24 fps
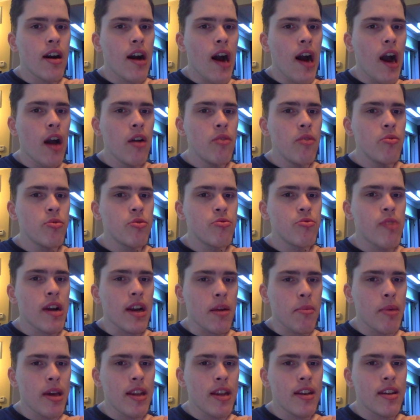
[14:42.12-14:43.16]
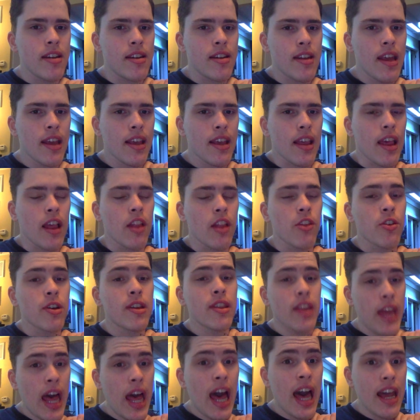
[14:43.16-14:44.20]
I would recommend taking a look
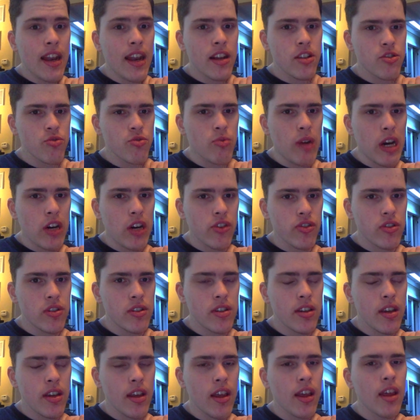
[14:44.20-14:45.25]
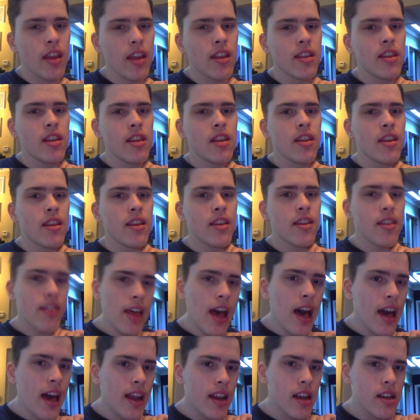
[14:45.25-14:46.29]
at that as well and seeing
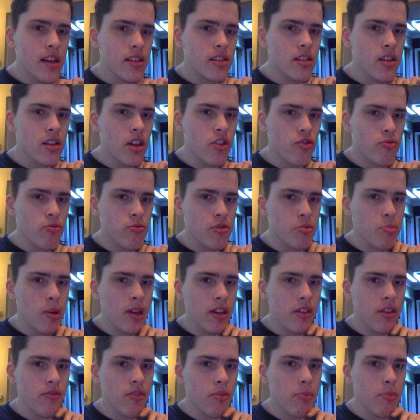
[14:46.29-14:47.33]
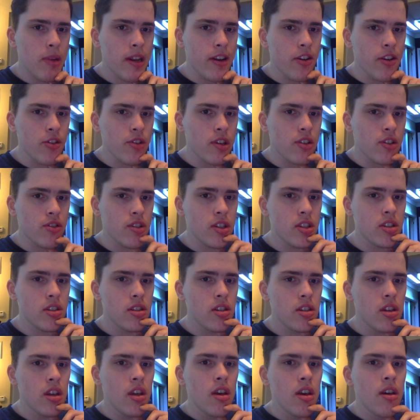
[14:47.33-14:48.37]
that as another perspective on mental
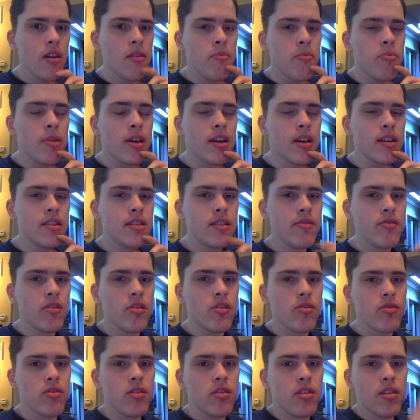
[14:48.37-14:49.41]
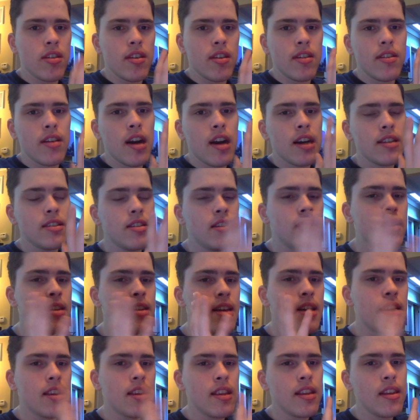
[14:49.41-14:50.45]
illness. Because even though the ICD-10
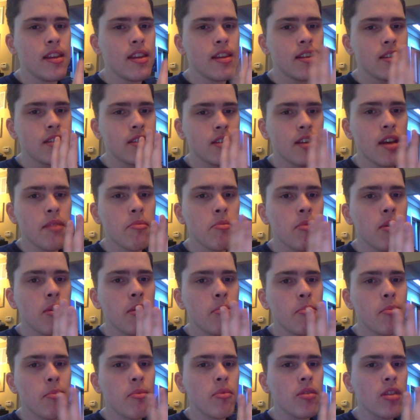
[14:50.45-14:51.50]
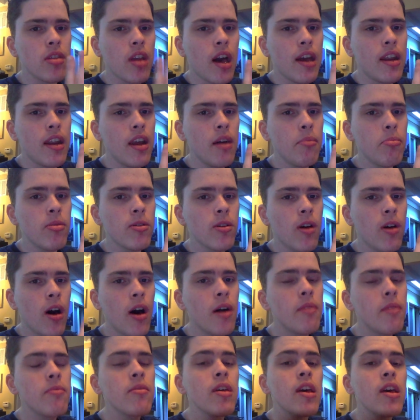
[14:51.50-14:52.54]
and the DSM line up a
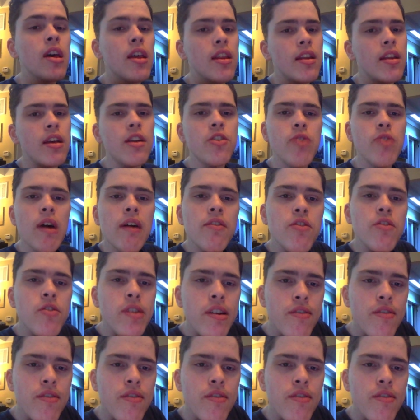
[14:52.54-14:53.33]
lot, they do have their